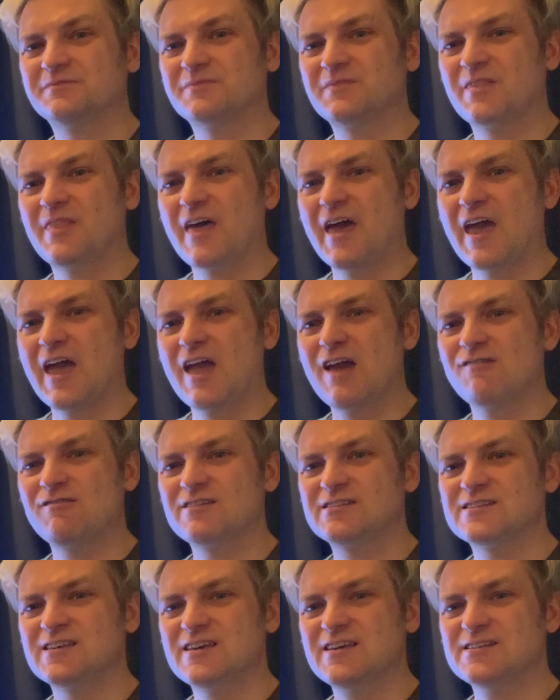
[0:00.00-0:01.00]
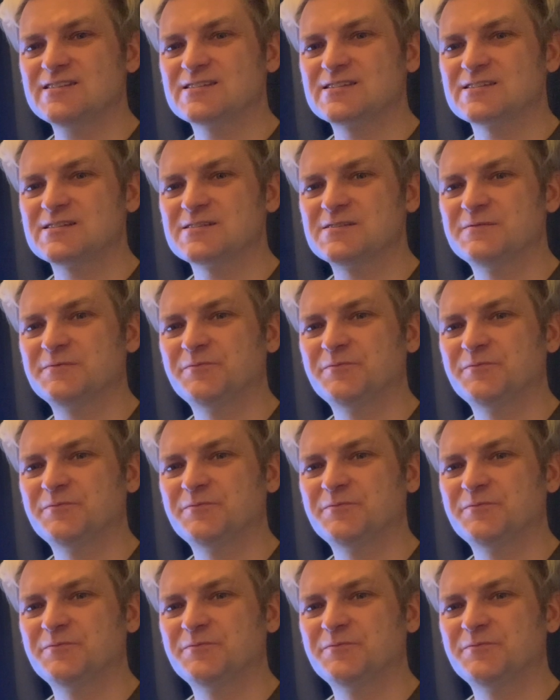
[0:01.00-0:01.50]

There it is.